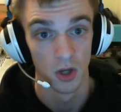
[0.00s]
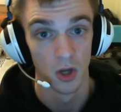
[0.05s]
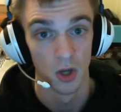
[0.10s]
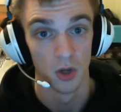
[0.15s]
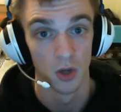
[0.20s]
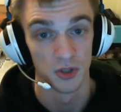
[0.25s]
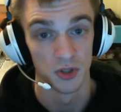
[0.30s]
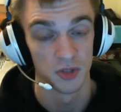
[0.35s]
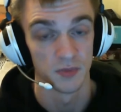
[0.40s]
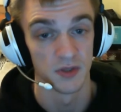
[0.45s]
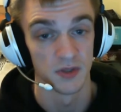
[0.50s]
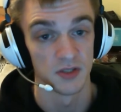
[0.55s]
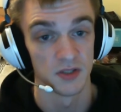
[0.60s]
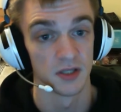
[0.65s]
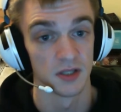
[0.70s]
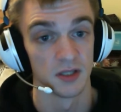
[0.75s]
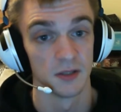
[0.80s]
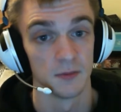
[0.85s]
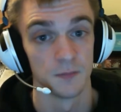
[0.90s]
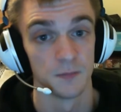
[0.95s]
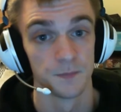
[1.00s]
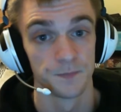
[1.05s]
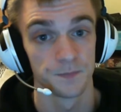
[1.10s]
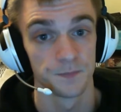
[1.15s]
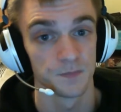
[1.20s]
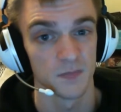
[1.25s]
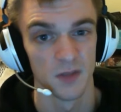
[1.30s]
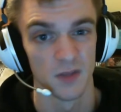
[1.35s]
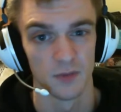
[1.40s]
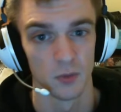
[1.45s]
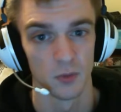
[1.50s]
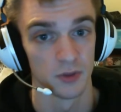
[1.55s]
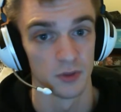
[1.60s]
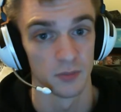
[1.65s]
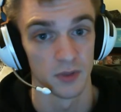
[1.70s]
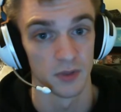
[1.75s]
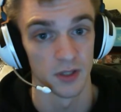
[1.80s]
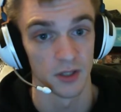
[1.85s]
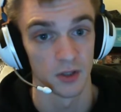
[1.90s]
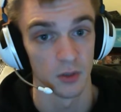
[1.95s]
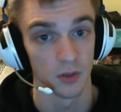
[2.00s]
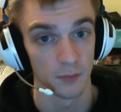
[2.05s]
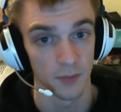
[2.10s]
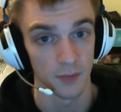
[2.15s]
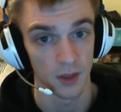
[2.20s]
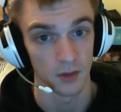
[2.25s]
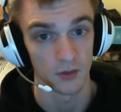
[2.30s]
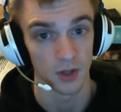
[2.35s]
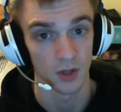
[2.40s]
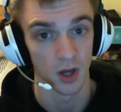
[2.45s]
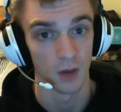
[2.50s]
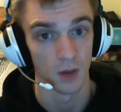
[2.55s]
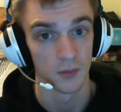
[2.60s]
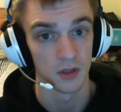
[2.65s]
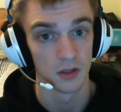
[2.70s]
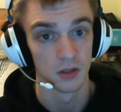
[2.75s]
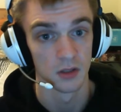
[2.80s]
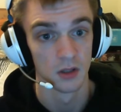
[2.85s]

which is basically if you wanted to bring like an unbound army,